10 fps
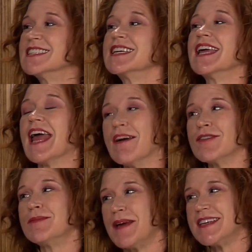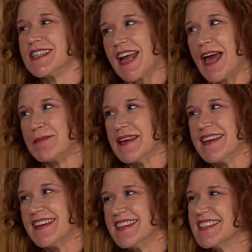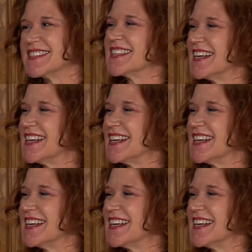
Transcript: to get every patient happy. Yeah. So.